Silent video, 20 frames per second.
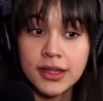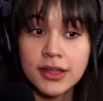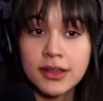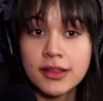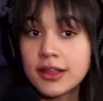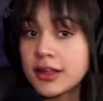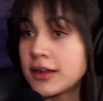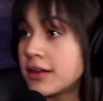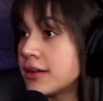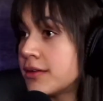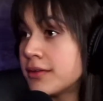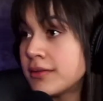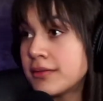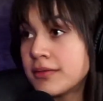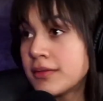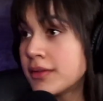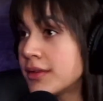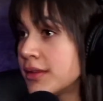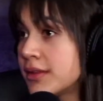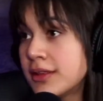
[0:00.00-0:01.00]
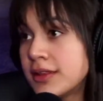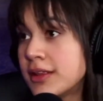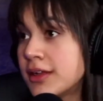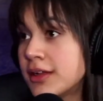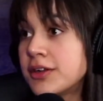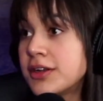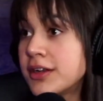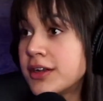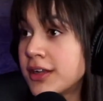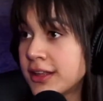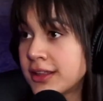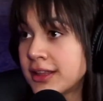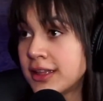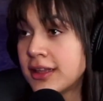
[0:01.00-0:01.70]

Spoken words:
they're nothing.